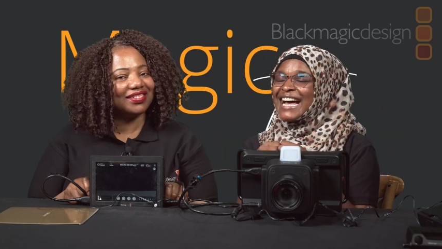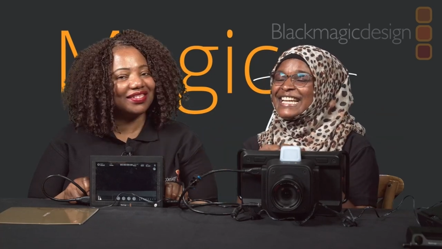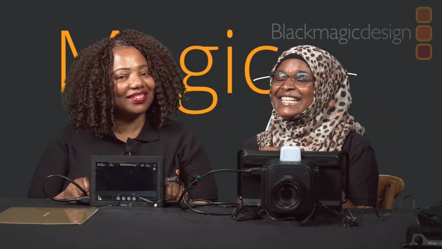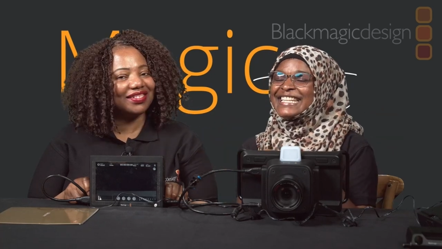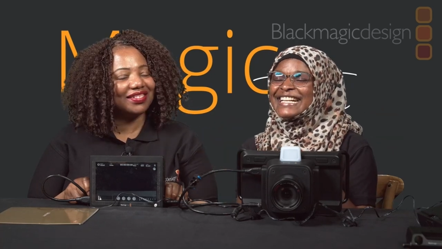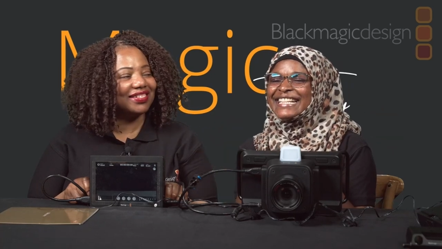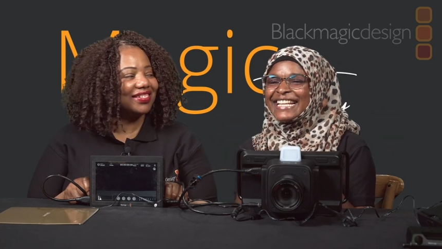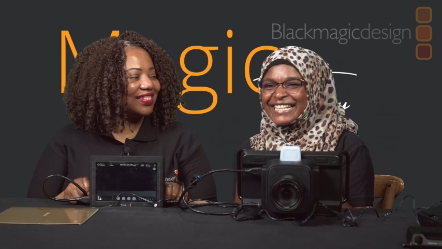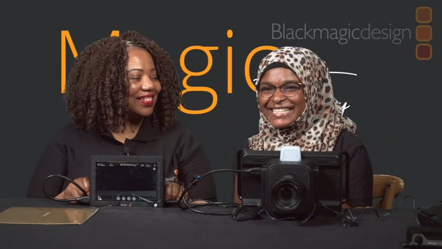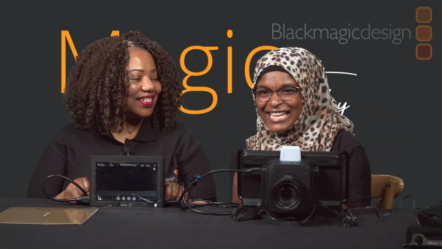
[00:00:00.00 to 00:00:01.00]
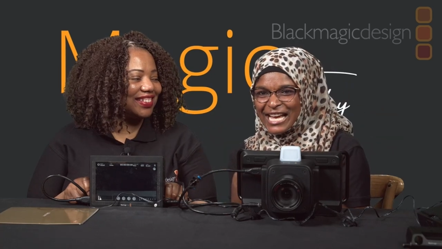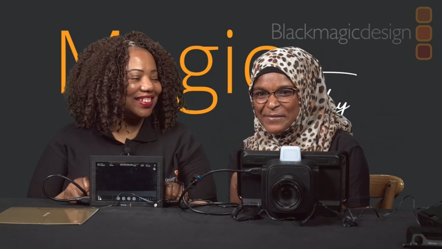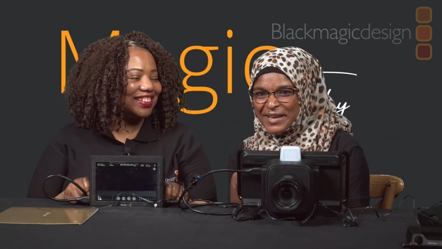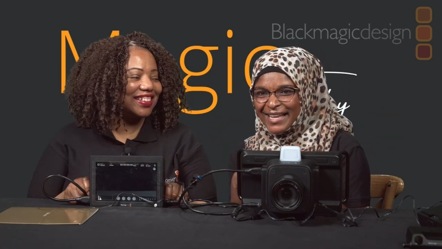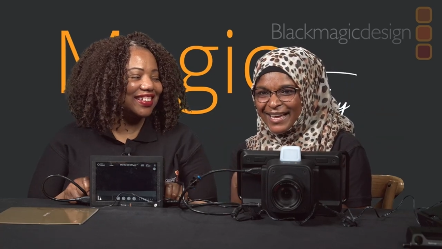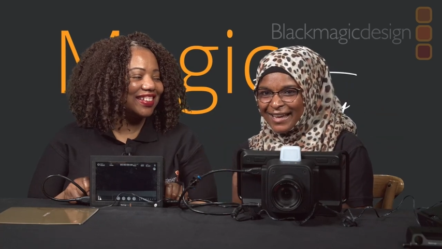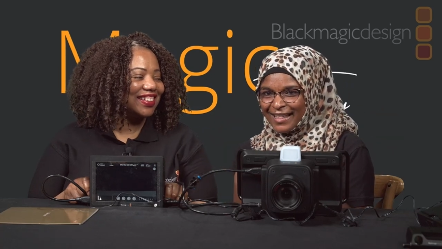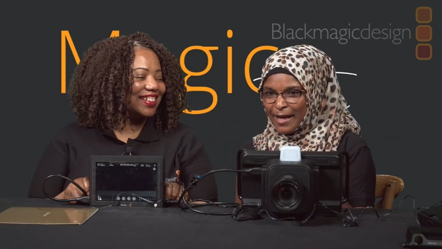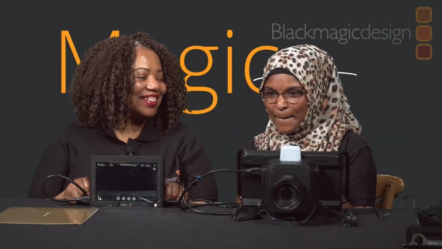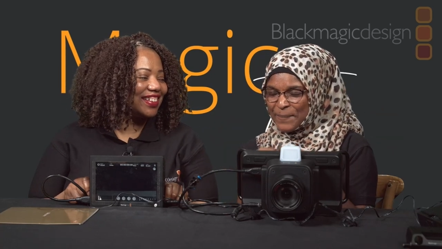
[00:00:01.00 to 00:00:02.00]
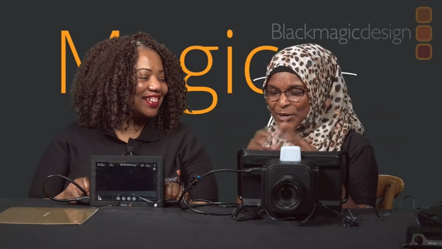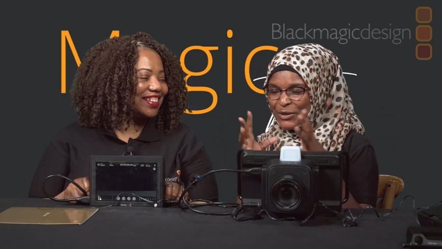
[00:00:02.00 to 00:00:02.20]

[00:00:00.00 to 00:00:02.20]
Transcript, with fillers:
Speaker 1: Until next time with another.